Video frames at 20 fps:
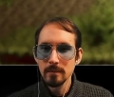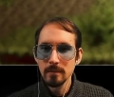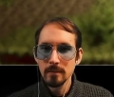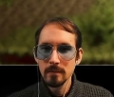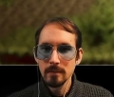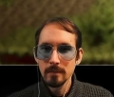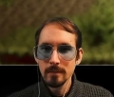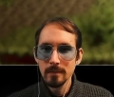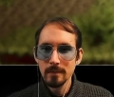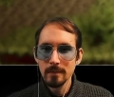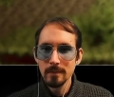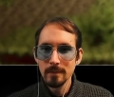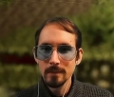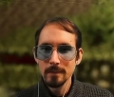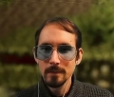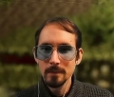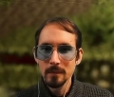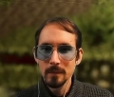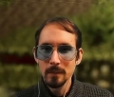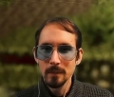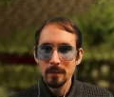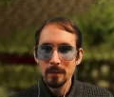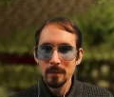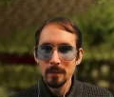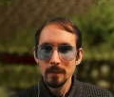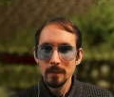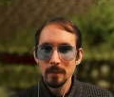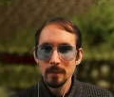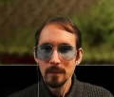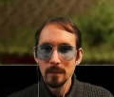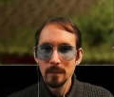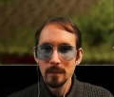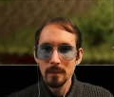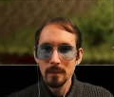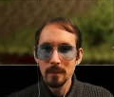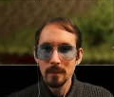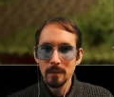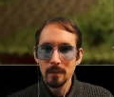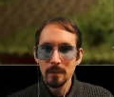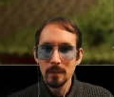Nobody speaks.